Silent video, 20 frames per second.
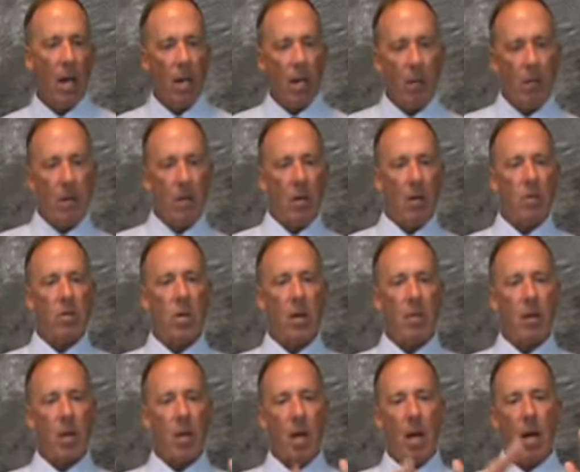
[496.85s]
And there'll be notes
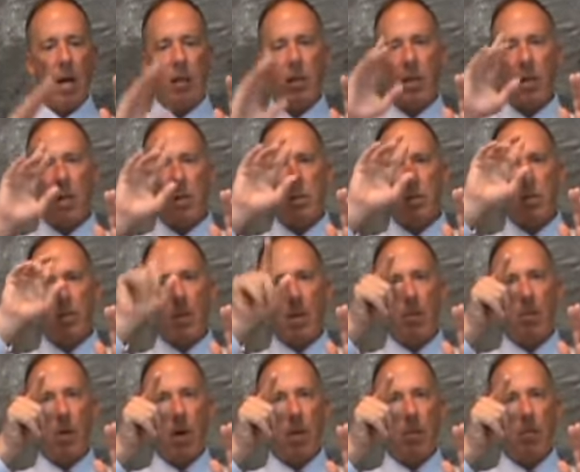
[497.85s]
coming along, and then also
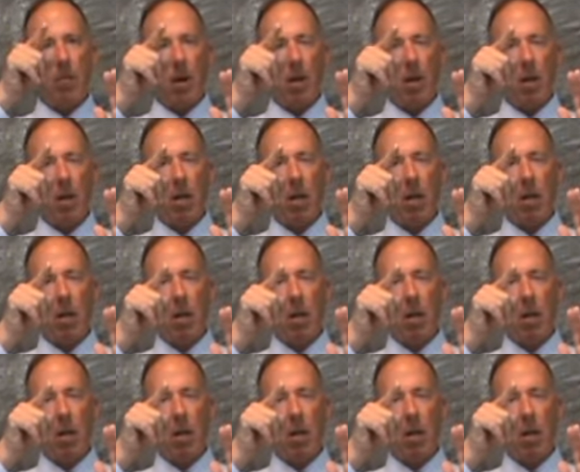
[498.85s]
be a breath mark.